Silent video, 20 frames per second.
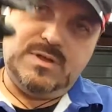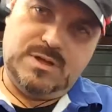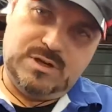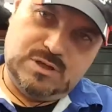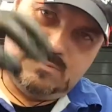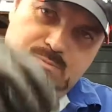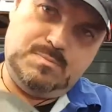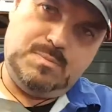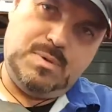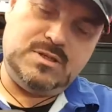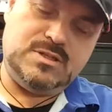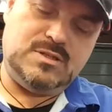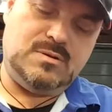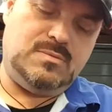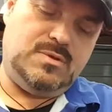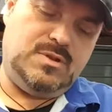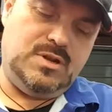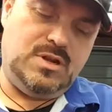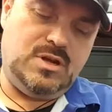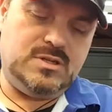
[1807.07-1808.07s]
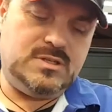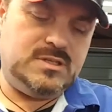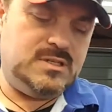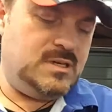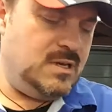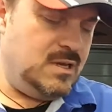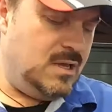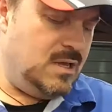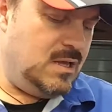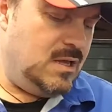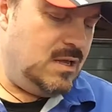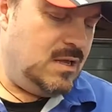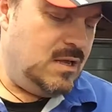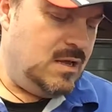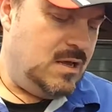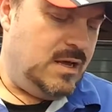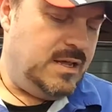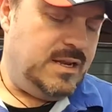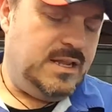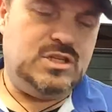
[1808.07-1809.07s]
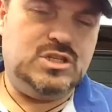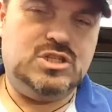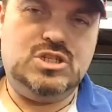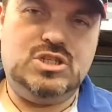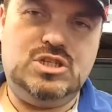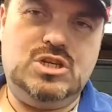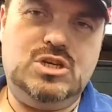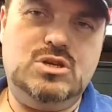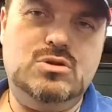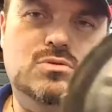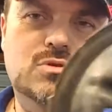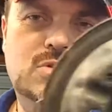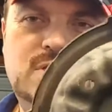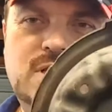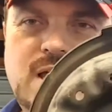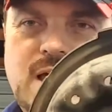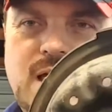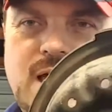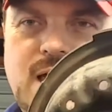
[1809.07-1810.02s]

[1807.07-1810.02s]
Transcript: They just buzz up the nut, and it chews the